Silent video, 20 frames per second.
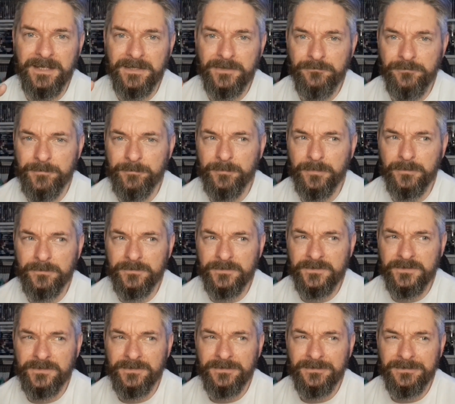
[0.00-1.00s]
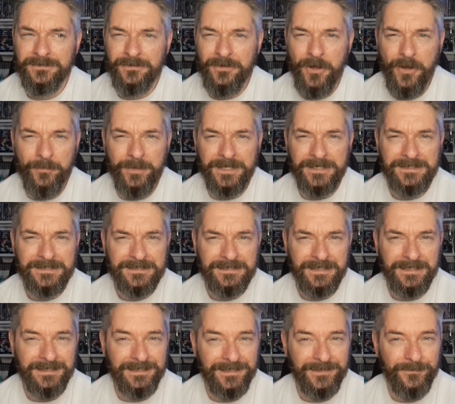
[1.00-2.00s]
Grimble's Comics,
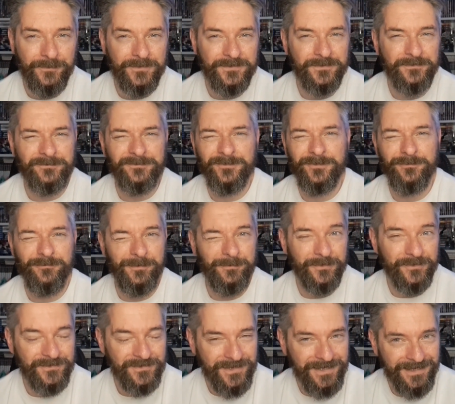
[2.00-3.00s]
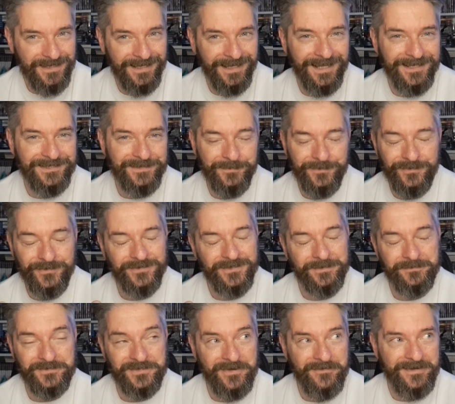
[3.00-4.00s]
I think it was, or Grimble's Collectibles.
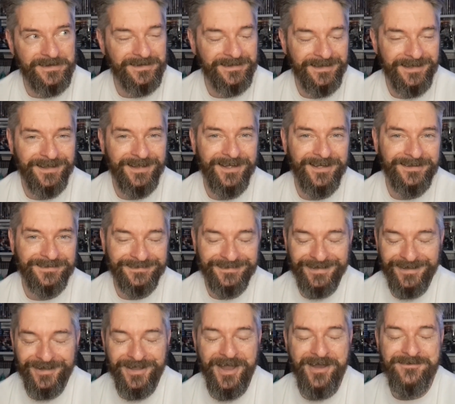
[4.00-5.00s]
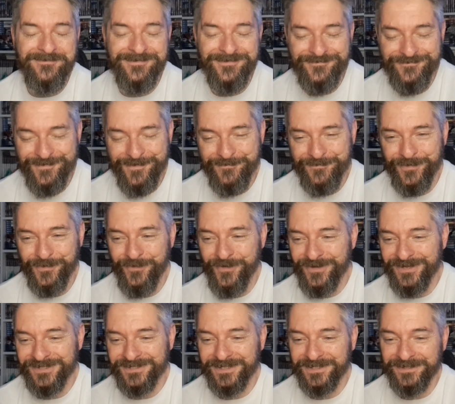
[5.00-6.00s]
I'm sorry, I can't remember
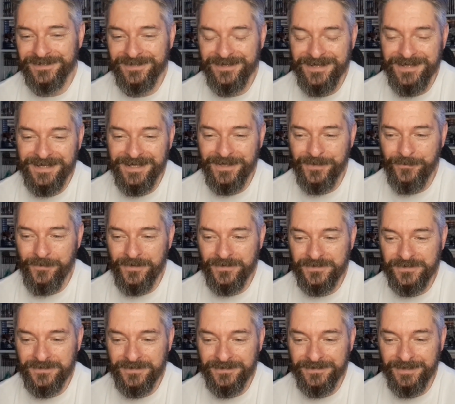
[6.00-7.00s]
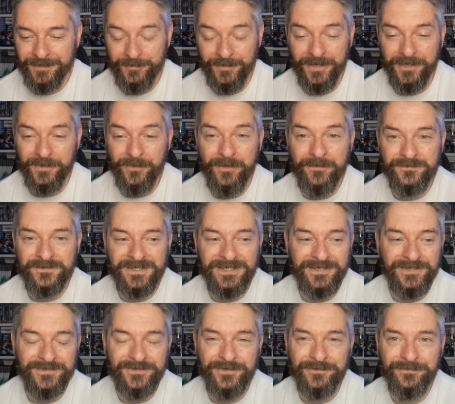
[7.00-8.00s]
what you said it was, but I know I've
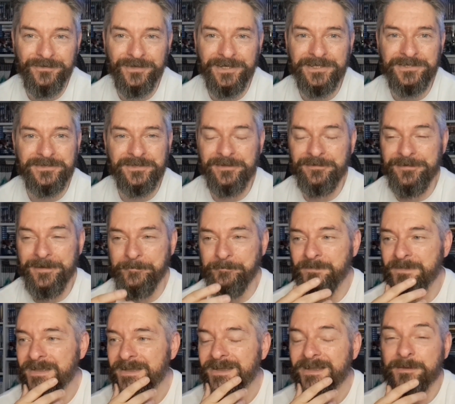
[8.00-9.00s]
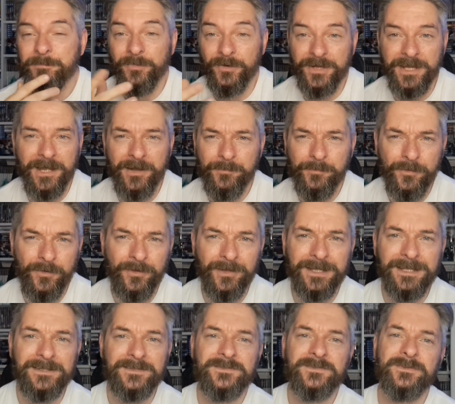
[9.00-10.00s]
seen your stuff on Instagram. But yeah, I'll put a
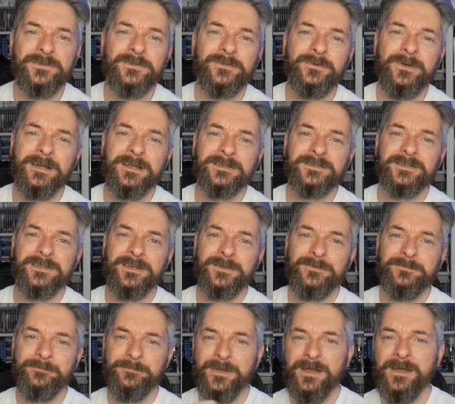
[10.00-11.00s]
link to them